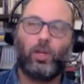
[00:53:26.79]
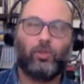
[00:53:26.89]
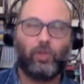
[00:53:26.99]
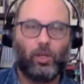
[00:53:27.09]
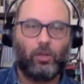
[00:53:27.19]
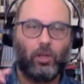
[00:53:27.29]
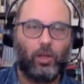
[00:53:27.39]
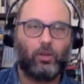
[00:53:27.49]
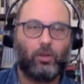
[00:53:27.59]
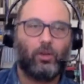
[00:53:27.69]
outside of
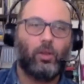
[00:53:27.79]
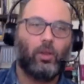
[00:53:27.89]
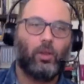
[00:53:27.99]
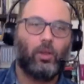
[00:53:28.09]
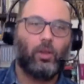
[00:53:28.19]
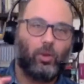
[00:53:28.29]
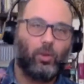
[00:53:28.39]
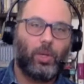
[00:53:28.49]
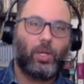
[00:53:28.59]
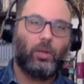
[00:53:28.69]
that and
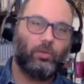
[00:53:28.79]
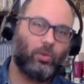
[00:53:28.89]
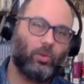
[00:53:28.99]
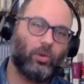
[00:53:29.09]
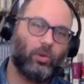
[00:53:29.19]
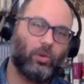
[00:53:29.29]
go back and forth,